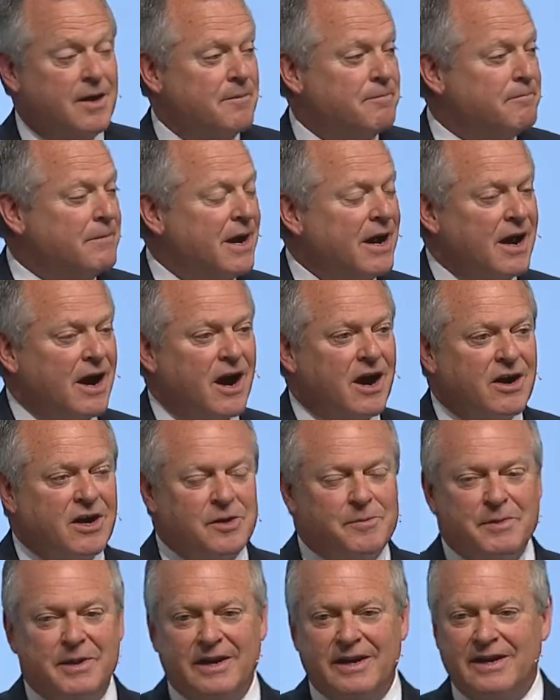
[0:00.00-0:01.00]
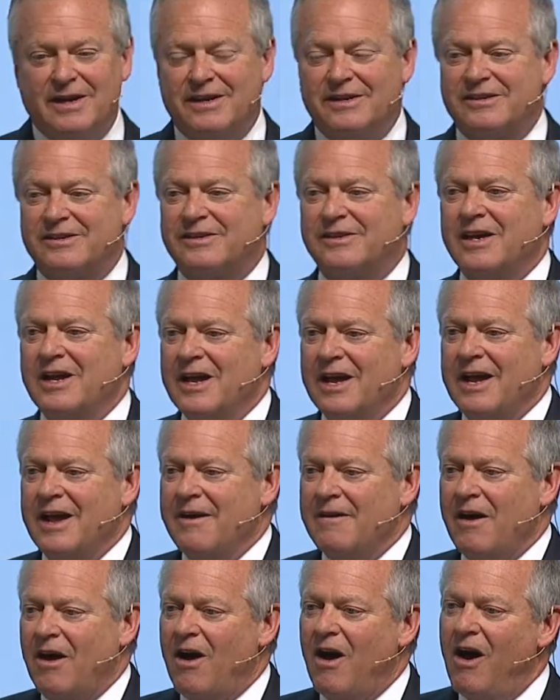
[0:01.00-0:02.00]
My argument is
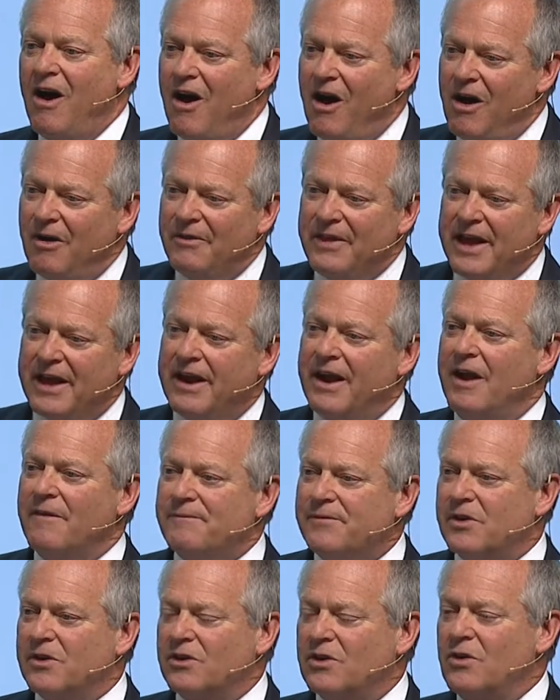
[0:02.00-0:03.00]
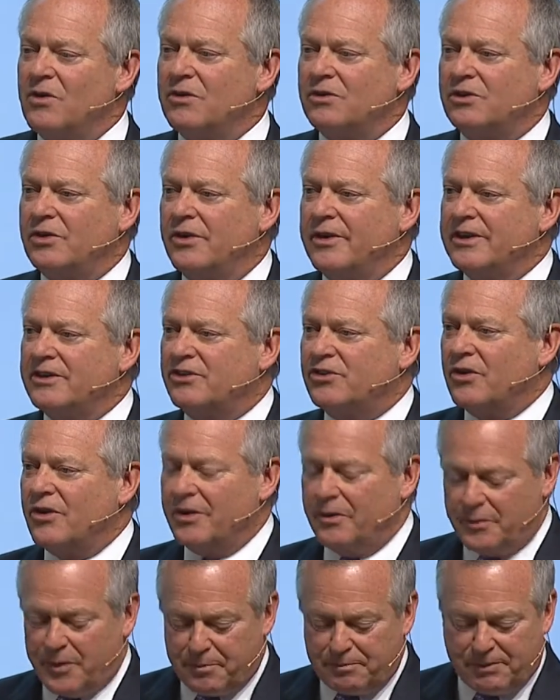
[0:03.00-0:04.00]
all that effort going toward
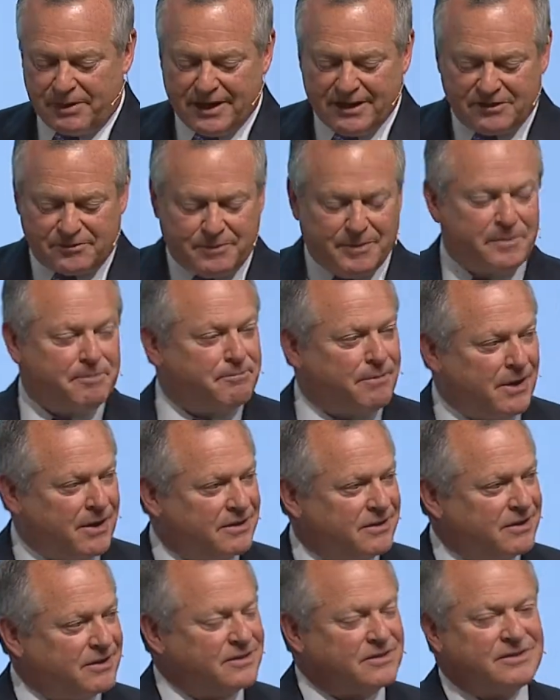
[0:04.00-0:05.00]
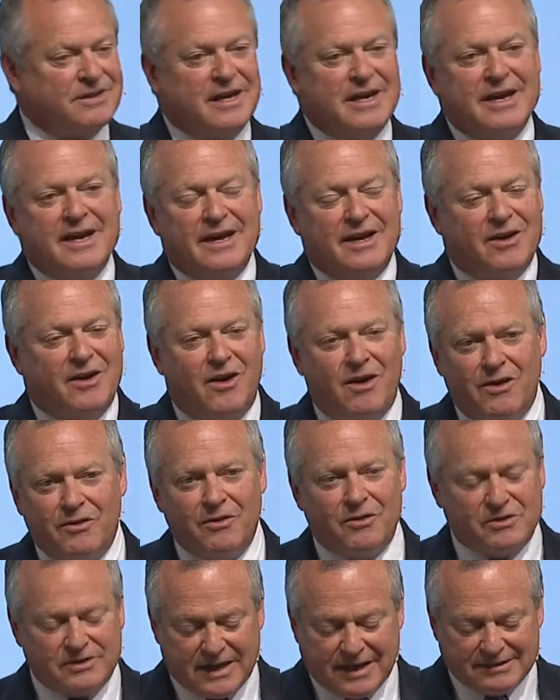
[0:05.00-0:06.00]
joint replacement bundles and all
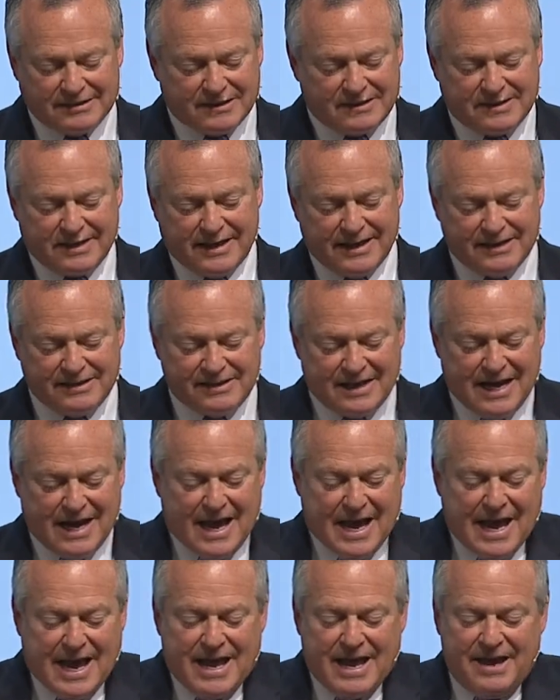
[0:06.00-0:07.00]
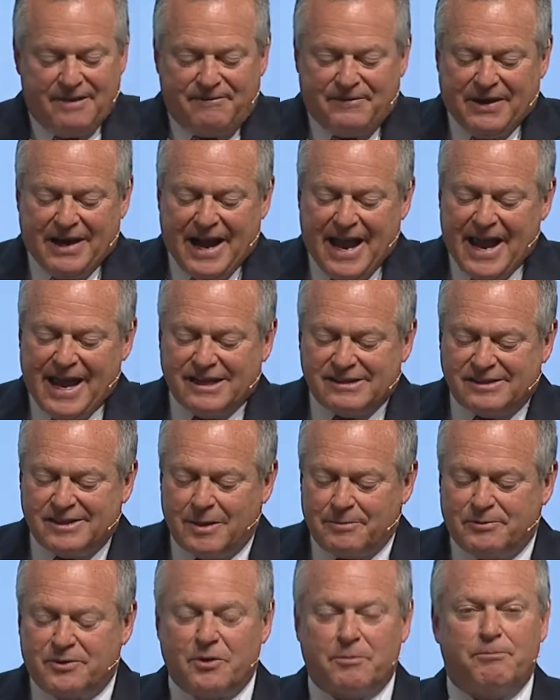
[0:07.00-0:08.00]
those kinds of things, if it adds
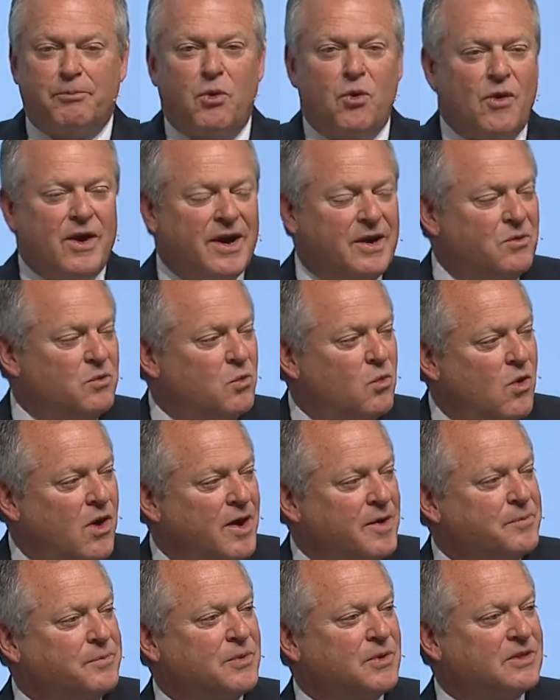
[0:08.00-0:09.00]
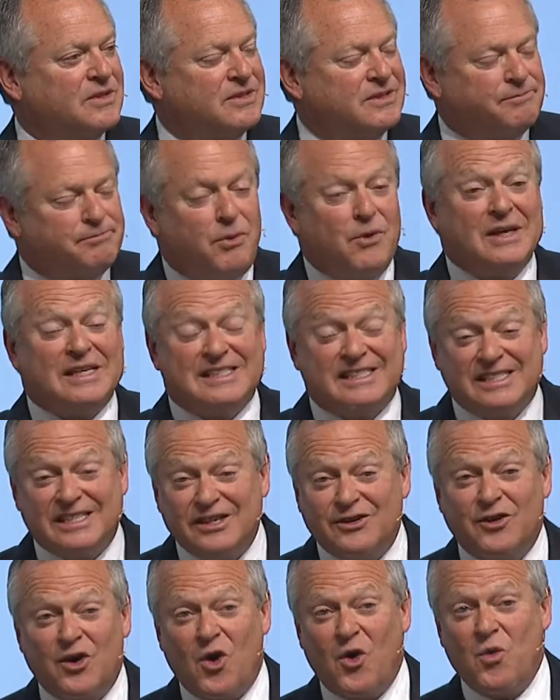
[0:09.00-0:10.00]
up to
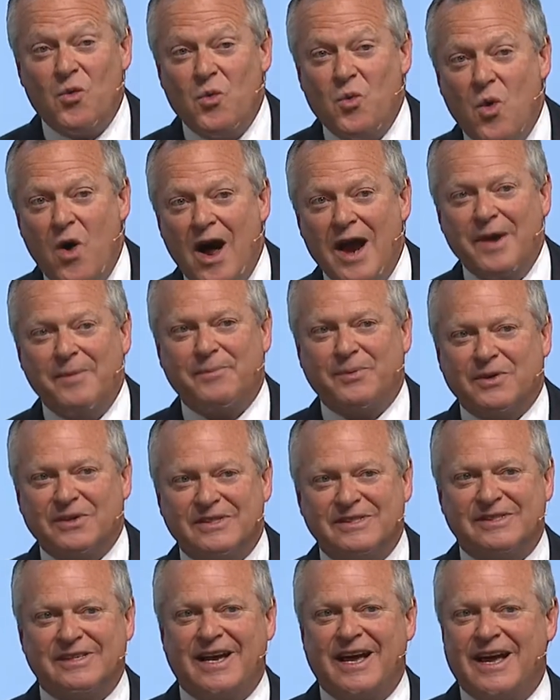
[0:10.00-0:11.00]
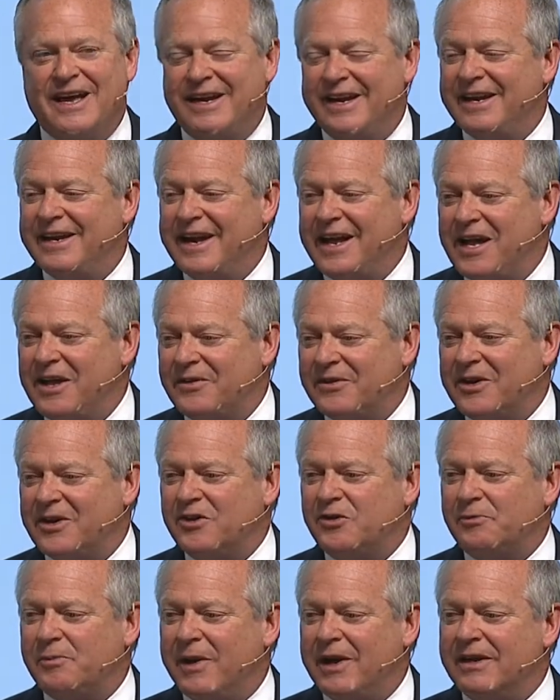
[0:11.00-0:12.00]
0.01% in
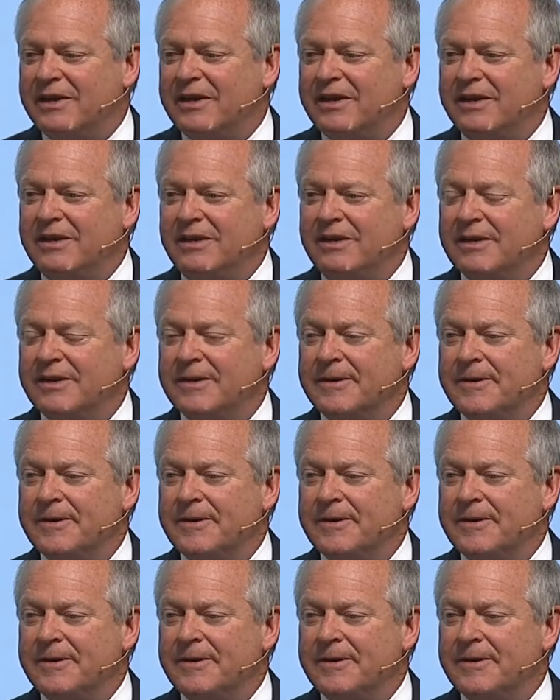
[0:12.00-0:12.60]
healthcare spending